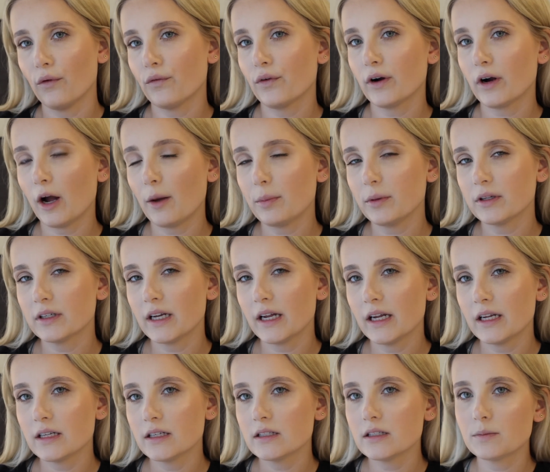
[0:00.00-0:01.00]
for a couple of
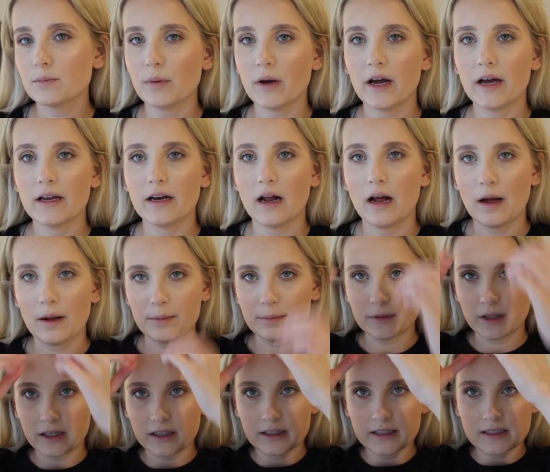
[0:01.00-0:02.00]
days. But
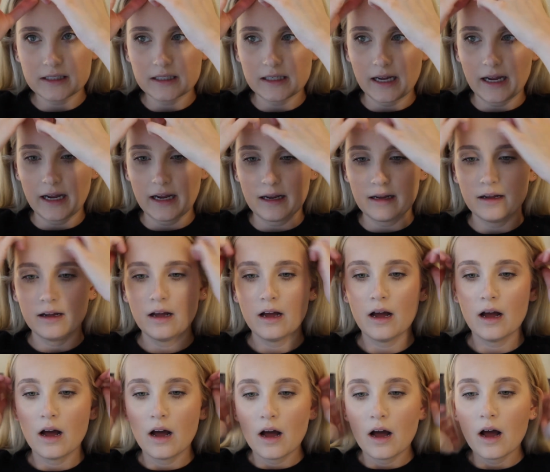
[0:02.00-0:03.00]
luckily today
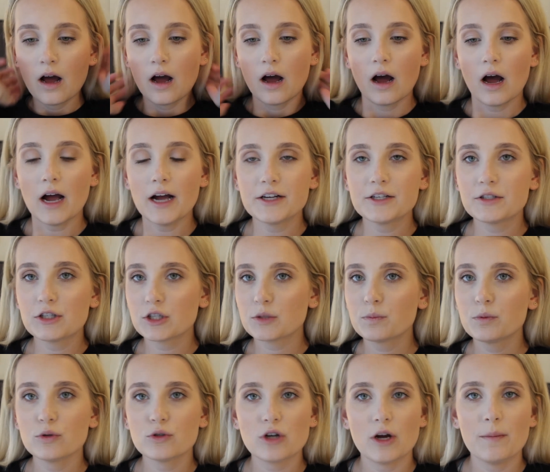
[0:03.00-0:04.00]
I just
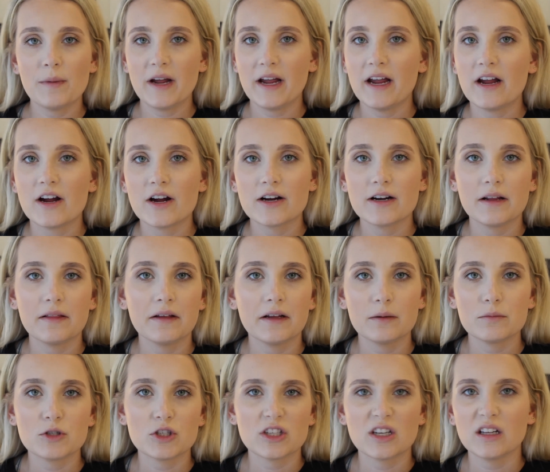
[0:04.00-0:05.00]
blew dry my hair, and I think
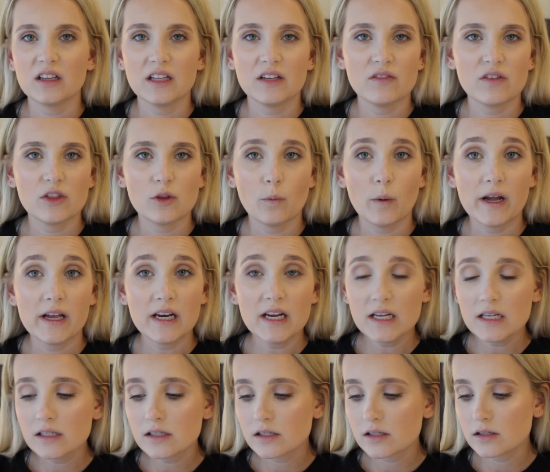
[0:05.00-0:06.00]
I'm just gonna leave it the way it
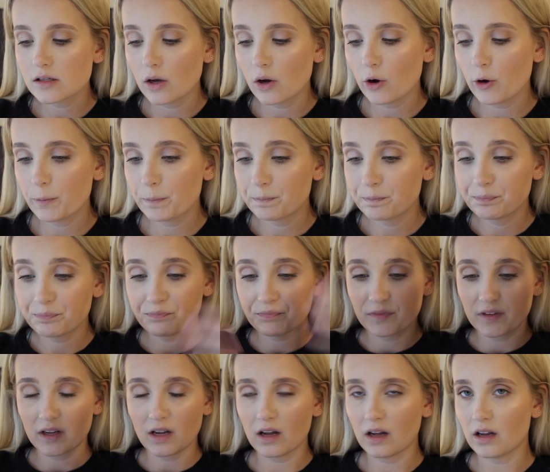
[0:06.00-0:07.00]
is. So
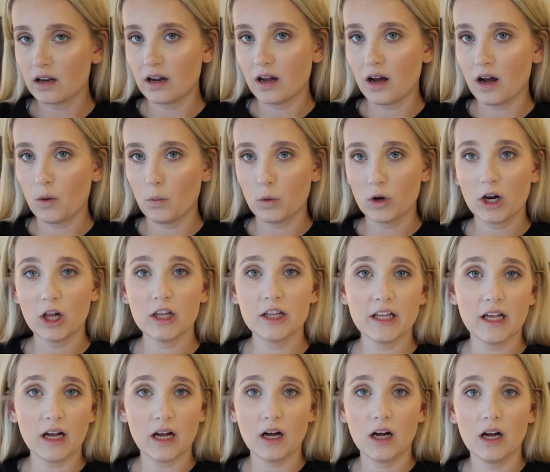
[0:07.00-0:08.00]
what
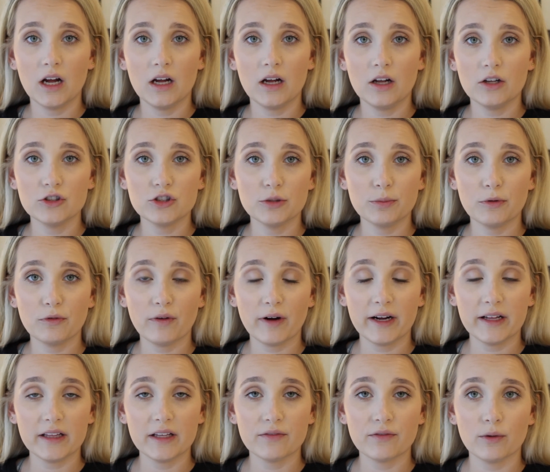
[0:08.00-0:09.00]
I'll do before
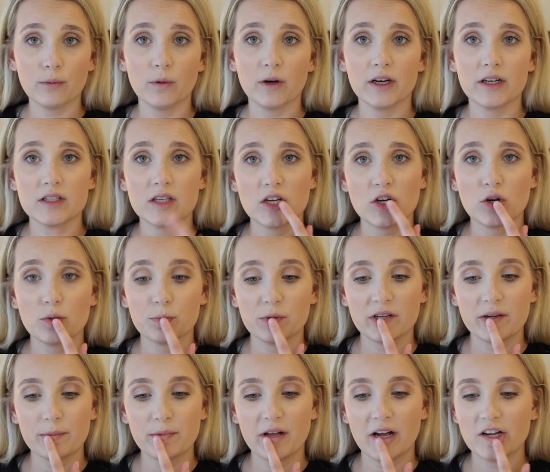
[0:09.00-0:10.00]
I leave for work is I
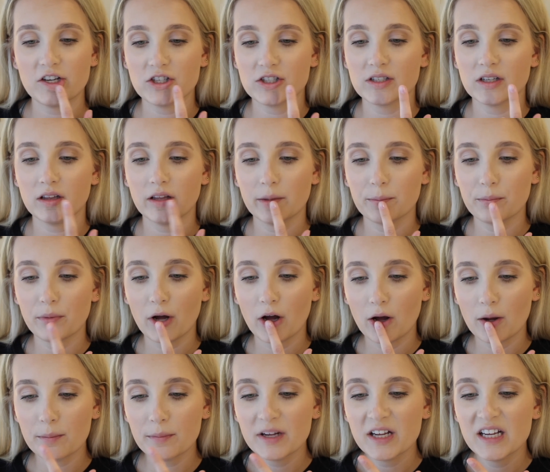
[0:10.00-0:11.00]
normally apply just a lip
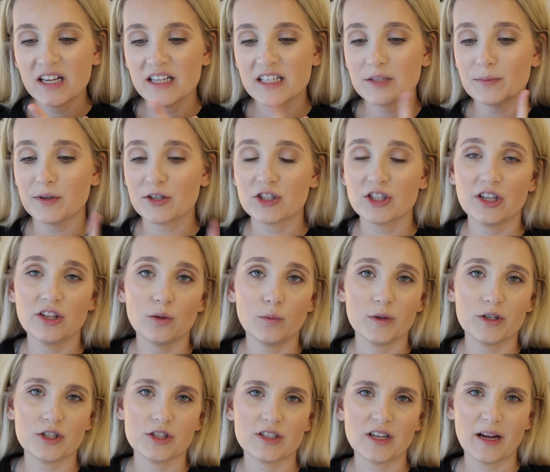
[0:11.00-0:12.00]
balm, especially in the
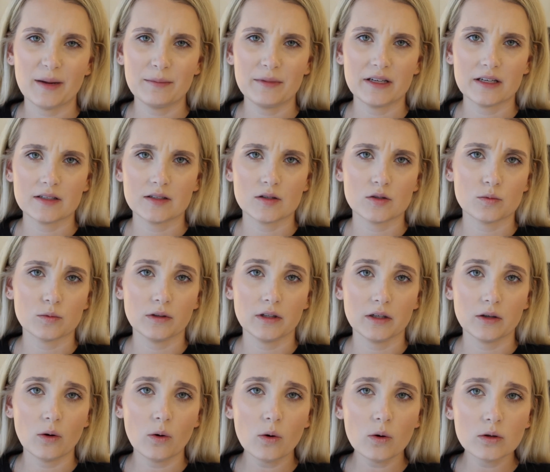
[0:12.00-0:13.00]
winter time because it's really
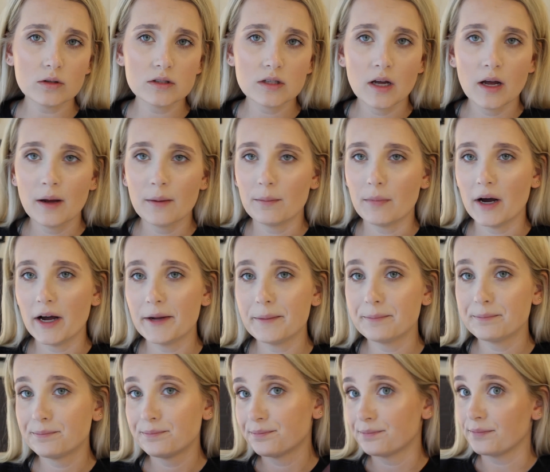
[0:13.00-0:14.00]
cold. But
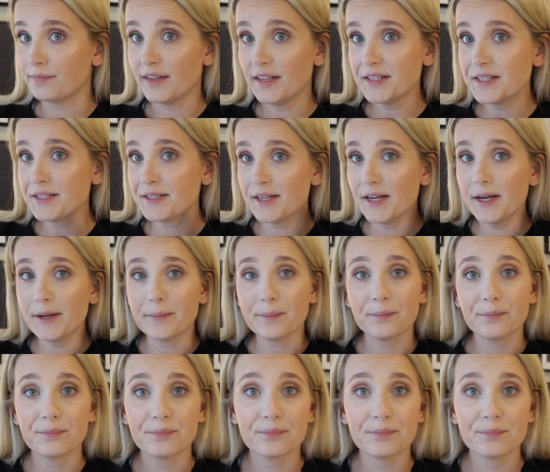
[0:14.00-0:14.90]
this is it.